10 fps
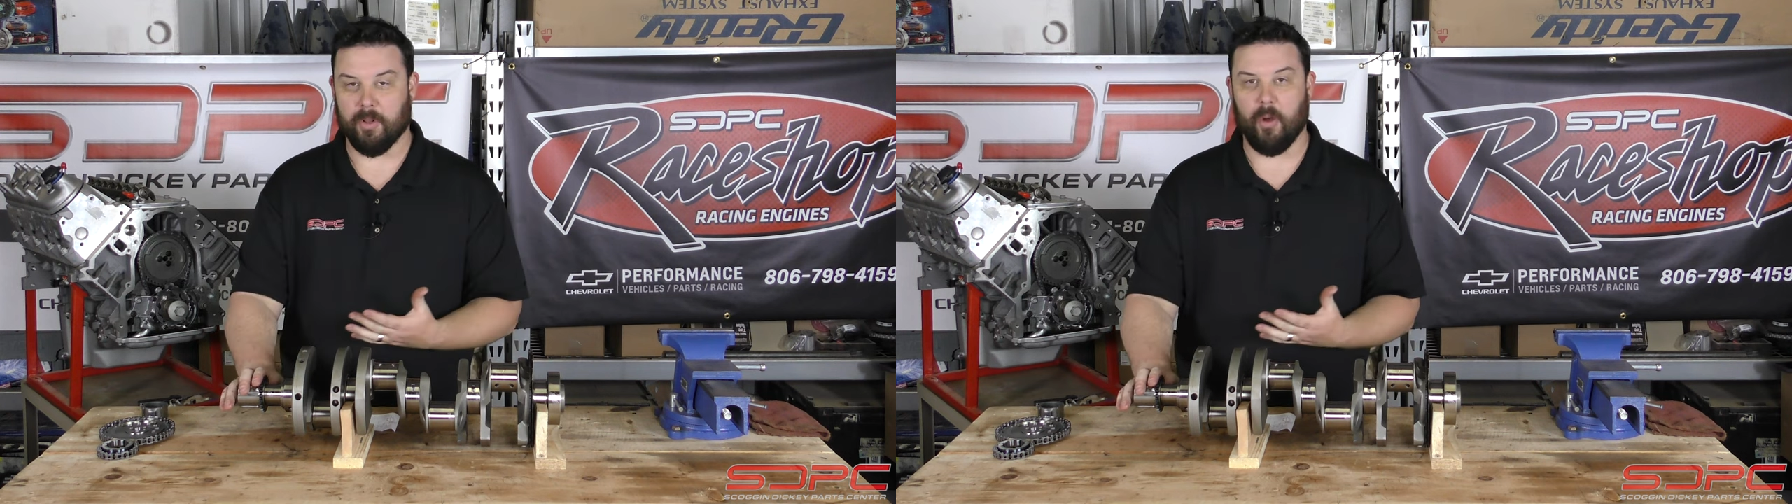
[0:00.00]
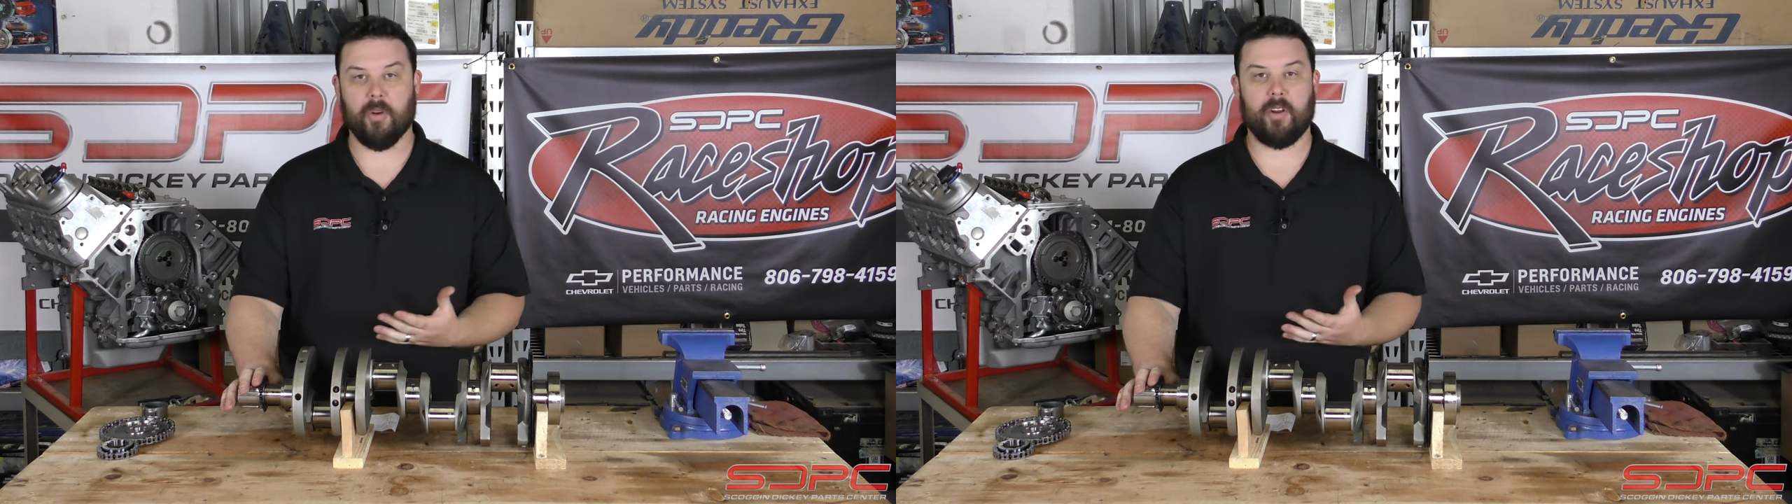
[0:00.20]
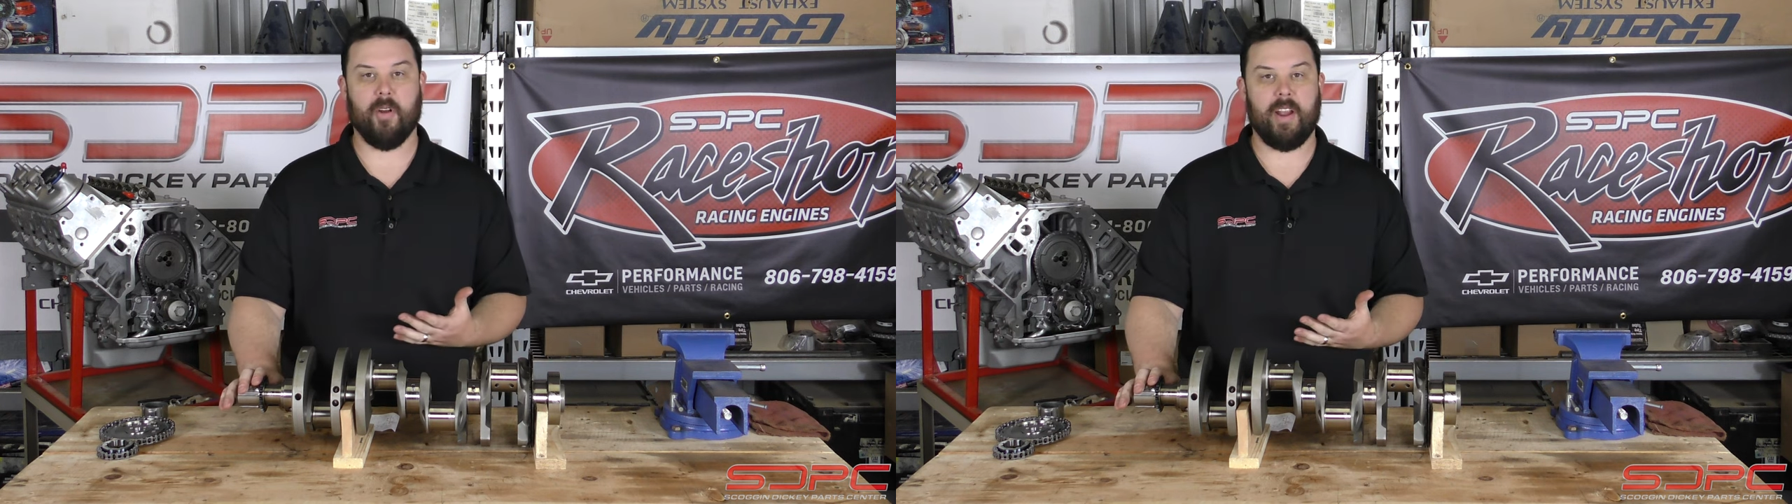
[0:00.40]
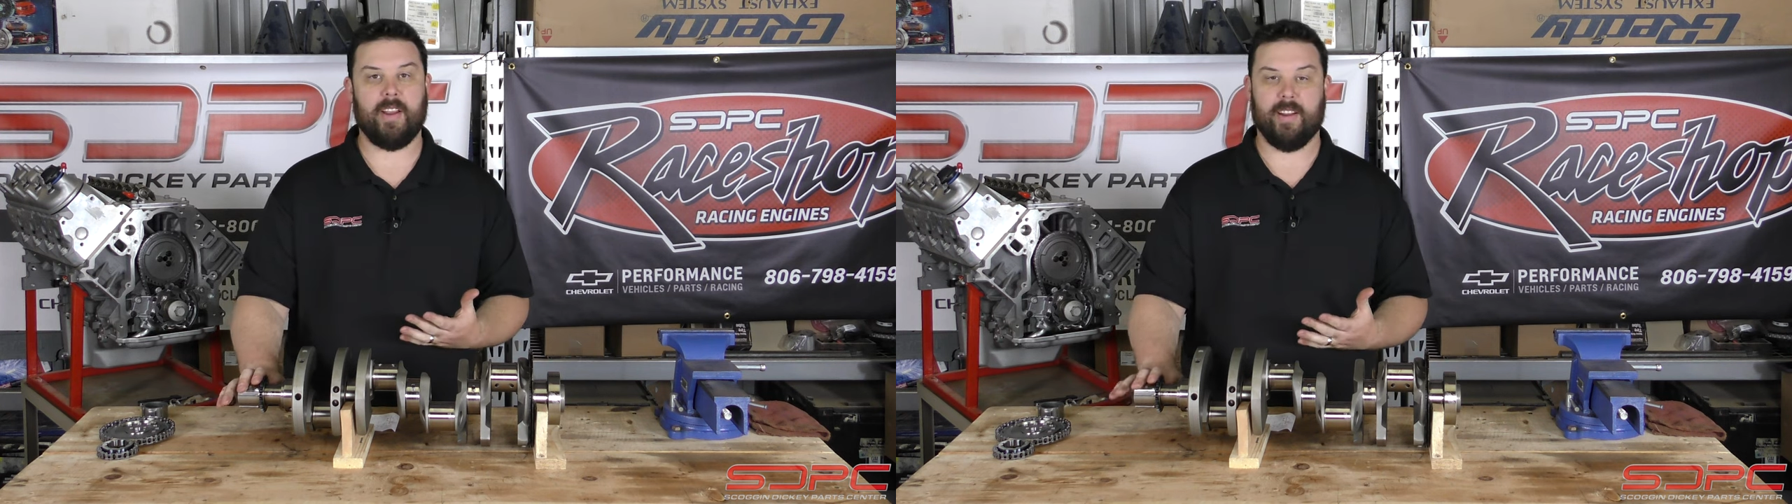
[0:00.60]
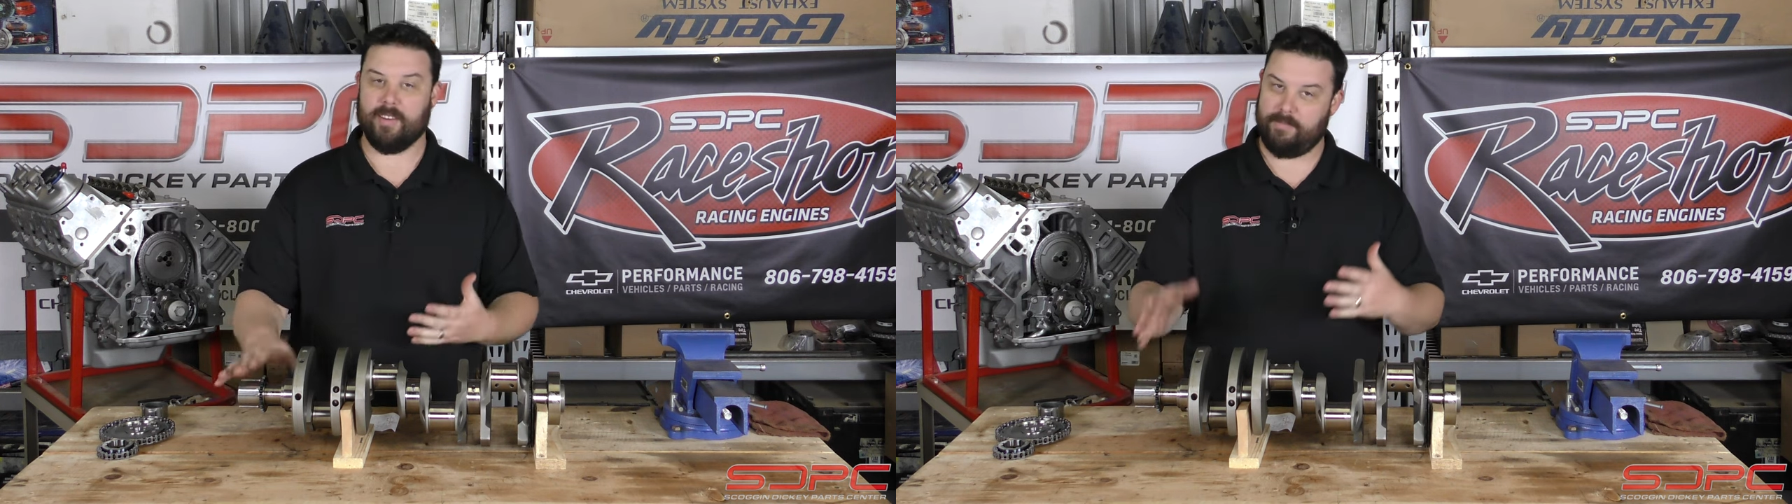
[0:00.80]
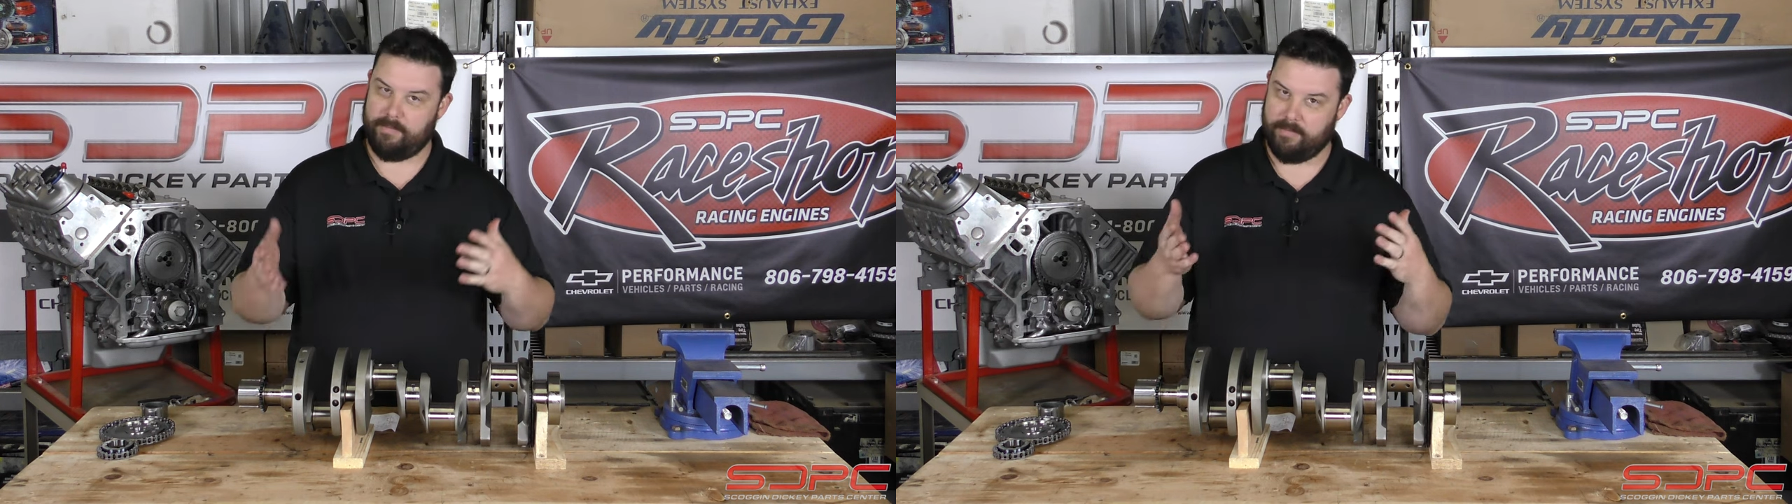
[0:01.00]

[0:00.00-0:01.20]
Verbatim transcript: lower crank gear